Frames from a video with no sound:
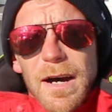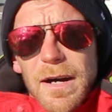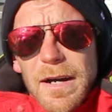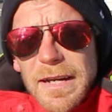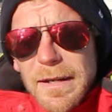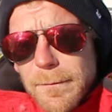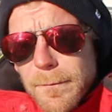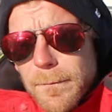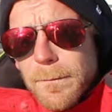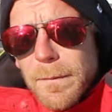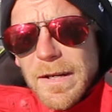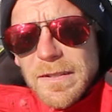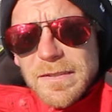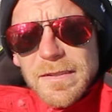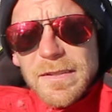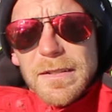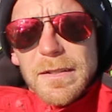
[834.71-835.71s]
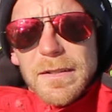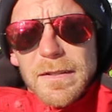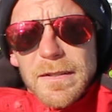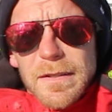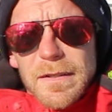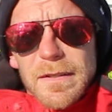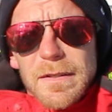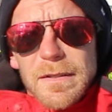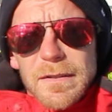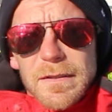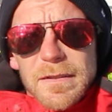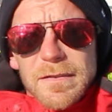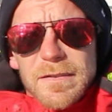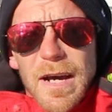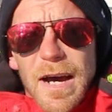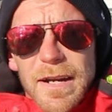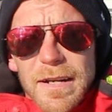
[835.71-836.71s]
He basically
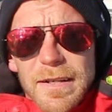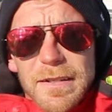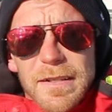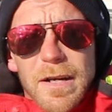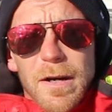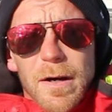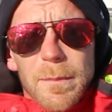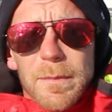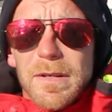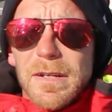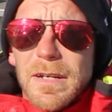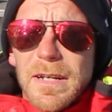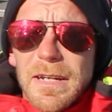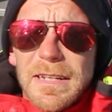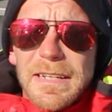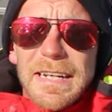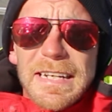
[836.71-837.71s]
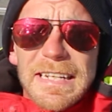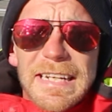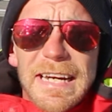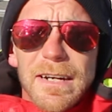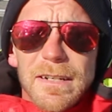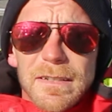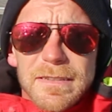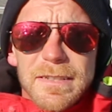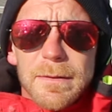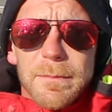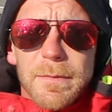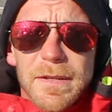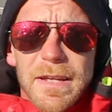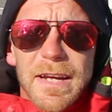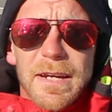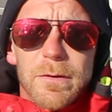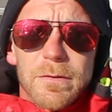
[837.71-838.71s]
decided to come and didn't guarantee
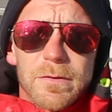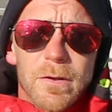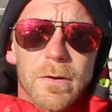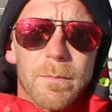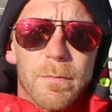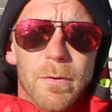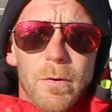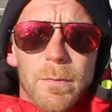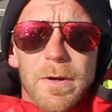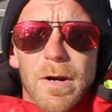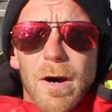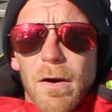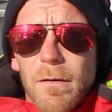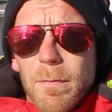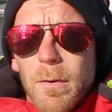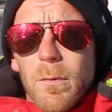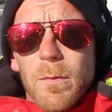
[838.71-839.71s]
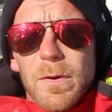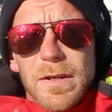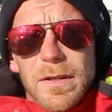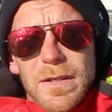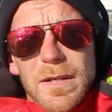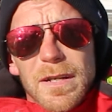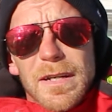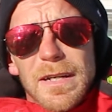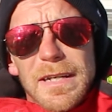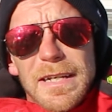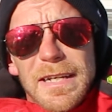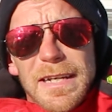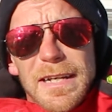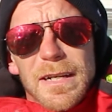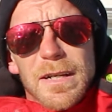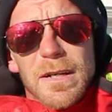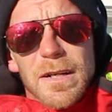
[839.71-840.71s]
me that he was going to pull me off, but we'd
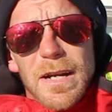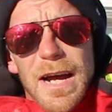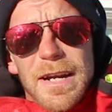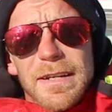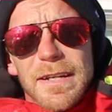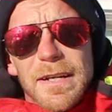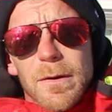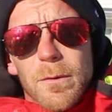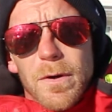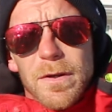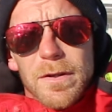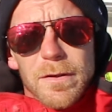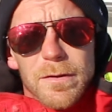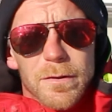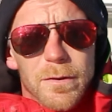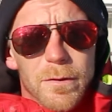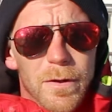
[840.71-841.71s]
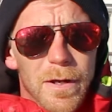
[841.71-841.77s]
get a good idea what to do.